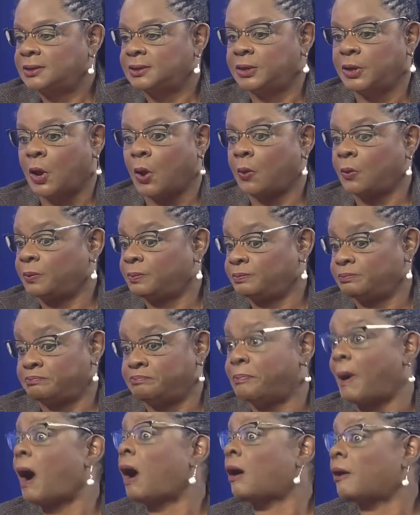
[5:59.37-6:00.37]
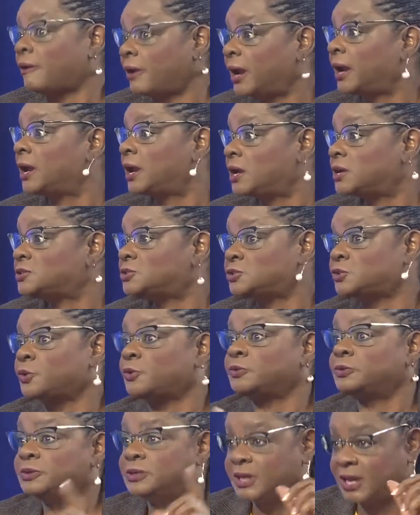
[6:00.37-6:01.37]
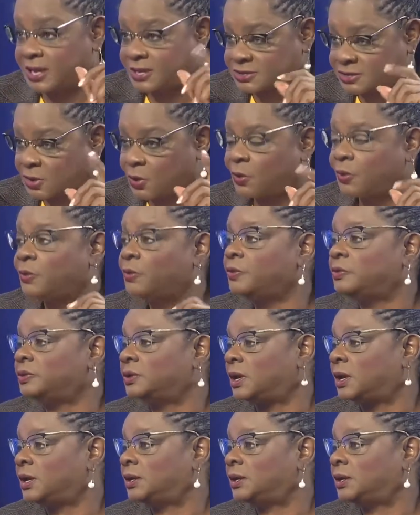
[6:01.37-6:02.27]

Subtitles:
you know, barring certain S-hole